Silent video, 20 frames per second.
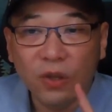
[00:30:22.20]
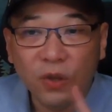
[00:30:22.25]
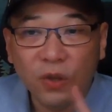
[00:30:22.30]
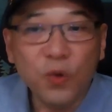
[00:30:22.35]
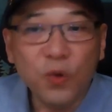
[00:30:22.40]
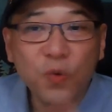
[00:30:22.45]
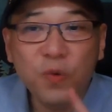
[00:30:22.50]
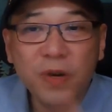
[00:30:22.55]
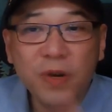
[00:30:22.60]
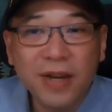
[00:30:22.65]

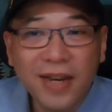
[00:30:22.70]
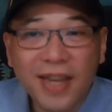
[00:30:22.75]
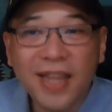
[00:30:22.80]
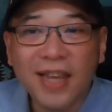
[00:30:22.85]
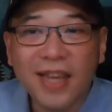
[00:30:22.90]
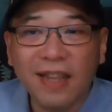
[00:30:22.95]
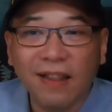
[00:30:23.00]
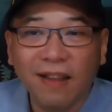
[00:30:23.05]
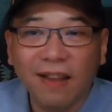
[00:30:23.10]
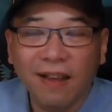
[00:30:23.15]
you
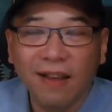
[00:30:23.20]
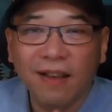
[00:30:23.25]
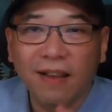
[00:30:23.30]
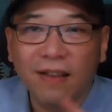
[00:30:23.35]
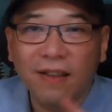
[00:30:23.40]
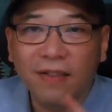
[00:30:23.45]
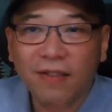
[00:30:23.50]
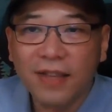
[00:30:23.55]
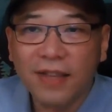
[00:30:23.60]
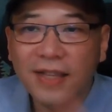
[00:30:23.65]
need
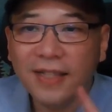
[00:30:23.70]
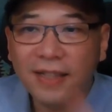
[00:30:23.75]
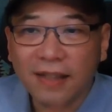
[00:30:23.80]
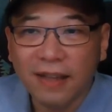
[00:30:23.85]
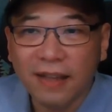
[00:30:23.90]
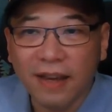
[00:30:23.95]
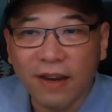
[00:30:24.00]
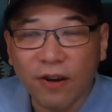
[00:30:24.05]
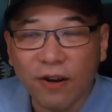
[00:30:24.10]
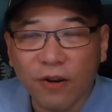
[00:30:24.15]
these
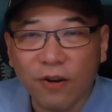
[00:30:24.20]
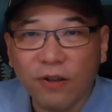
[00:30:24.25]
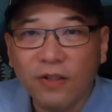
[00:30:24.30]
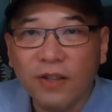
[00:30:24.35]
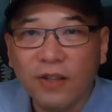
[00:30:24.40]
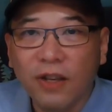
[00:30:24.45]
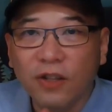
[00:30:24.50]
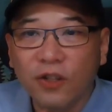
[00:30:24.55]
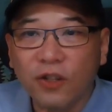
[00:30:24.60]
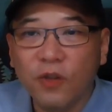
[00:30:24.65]

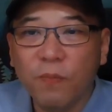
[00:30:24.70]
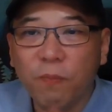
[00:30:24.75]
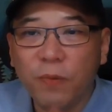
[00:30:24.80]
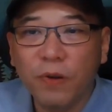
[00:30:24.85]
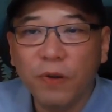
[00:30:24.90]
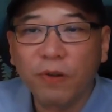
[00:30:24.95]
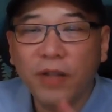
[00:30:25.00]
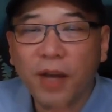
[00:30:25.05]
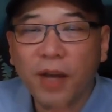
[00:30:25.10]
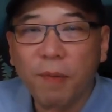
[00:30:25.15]
layers to
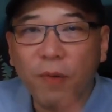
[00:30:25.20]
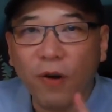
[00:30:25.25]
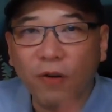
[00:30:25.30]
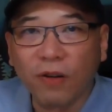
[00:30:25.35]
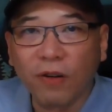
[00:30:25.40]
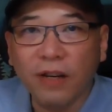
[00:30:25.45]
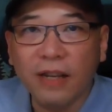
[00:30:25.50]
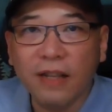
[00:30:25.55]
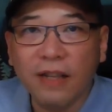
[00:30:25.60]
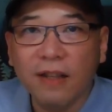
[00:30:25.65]
build up
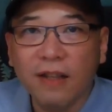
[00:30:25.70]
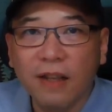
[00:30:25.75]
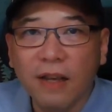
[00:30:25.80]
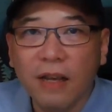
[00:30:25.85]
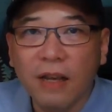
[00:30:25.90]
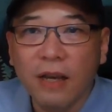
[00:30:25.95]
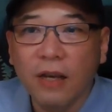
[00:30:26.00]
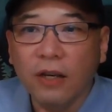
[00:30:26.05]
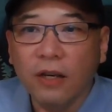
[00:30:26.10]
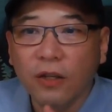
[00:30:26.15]
on it
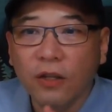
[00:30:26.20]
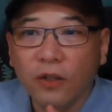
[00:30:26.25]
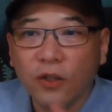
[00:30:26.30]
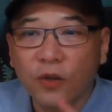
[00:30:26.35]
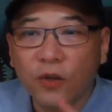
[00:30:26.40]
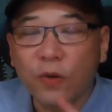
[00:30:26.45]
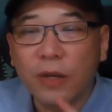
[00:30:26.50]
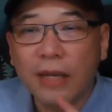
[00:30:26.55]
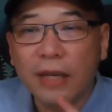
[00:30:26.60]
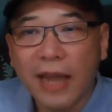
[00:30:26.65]

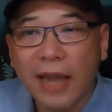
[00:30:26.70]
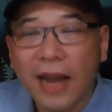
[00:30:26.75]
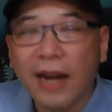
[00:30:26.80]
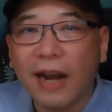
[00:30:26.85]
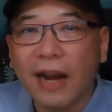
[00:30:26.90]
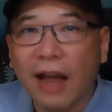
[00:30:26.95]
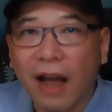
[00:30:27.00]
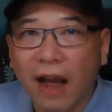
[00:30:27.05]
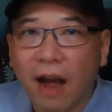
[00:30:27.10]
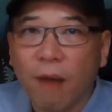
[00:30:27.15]
to
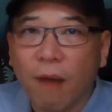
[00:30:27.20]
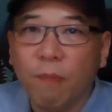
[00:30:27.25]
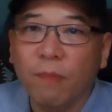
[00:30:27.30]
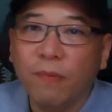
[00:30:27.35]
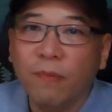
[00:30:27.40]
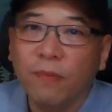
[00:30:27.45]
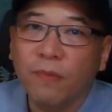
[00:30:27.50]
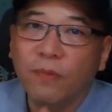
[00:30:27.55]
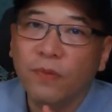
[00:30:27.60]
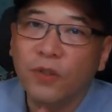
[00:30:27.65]
get up
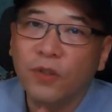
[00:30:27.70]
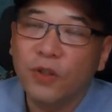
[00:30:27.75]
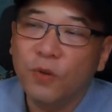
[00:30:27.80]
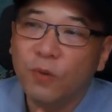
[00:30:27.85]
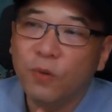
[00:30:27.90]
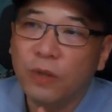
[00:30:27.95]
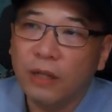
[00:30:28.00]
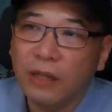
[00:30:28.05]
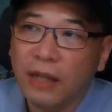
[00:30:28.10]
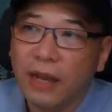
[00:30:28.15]

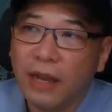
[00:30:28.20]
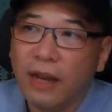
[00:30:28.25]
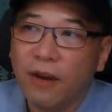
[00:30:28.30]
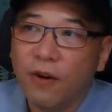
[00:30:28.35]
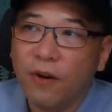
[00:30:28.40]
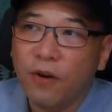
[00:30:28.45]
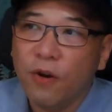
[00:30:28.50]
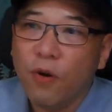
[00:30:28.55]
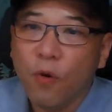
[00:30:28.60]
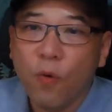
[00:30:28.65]
to the
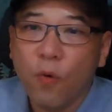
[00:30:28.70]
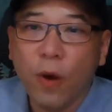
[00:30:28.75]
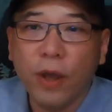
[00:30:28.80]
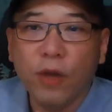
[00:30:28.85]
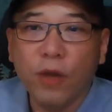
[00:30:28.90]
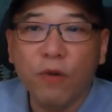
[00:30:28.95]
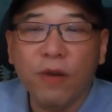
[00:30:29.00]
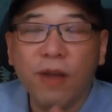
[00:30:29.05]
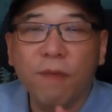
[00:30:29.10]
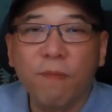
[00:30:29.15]
layer where
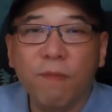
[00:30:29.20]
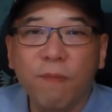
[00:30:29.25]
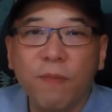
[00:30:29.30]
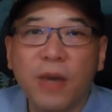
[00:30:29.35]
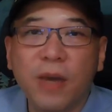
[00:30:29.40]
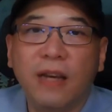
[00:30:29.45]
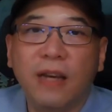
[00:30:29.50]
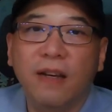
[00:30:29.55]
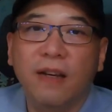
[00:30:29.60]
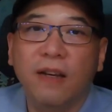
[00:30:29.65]
you can
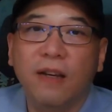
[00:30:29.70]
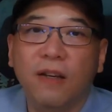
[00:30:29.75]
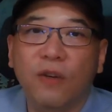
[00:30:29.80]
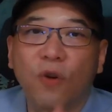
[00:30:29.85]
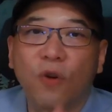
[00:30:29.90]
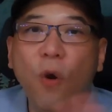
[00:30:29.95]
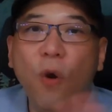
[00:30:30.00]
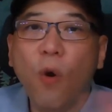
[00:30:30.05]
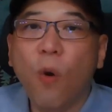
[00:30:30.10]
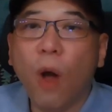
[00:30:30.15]
make
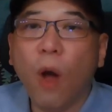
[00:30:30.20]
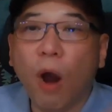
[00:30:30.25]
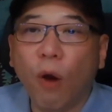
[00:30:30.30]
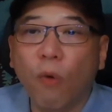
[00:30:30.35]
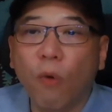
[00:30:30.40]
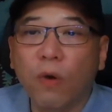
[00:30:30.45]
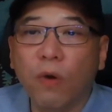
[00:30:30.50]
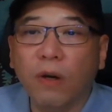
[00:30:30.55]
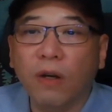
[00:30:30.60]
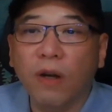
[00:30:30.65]
your whole
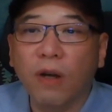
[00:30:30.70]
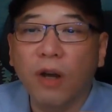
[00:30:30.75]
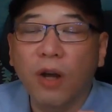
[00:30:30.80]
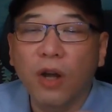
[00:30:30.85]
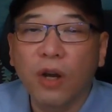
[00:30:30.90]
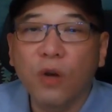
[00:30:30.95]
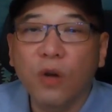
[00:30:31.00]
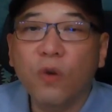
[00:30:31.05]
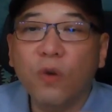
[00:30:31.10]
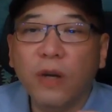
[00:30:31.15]
artwork
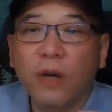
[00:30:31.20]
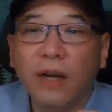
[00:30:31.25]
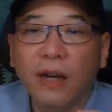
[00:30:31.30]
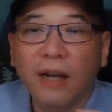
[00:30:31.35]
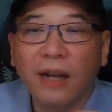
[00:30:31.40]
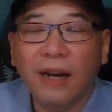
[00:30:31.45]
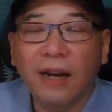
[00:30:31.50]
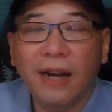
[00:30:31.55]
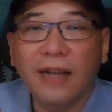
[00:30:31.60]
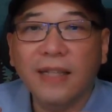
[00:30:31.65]
look
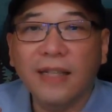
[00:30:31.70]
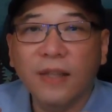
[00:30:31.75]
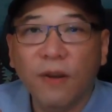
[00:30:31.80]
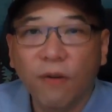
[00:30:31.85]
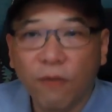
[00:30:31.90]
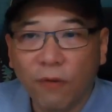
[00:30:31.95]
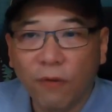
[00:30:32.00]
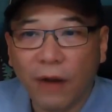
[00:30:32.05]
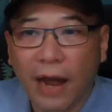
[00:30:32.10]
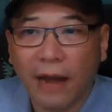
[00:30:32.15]
less
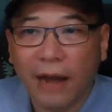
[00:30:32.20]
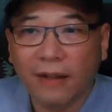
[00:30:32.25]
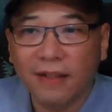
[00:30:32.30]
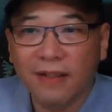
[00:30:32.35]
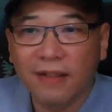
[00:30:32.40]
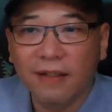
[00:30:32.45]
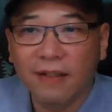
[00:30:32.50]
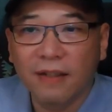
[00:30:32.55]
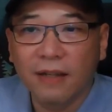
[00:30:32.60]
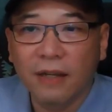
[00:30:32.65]
flat.
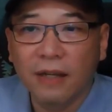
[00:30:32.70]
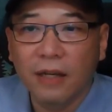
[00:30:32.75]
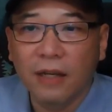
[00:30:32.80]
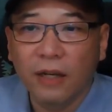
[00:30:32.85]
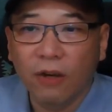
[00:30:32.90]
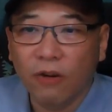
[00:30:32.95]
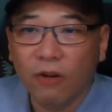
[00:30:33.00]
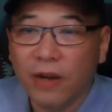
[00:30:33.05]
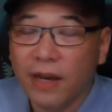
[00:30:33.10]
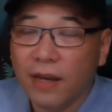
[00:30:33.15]

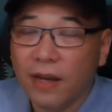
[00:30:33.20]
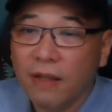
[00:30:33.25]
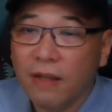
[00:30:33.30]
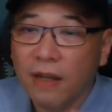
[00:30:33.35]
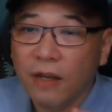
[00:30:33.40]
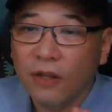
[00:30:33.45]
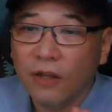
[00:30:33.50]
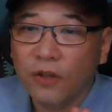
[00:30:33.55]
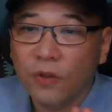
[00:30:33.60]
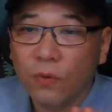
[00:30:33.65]
Okay,
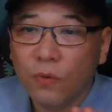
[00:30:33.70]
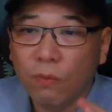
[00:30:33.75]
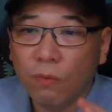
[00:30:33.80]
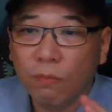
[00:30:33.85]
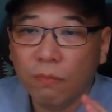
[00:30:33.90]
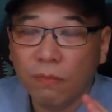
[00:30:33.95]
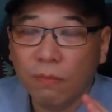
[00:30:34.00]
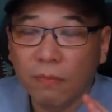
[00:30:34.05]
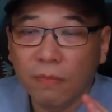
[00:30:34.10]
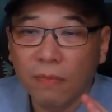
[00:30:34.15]
so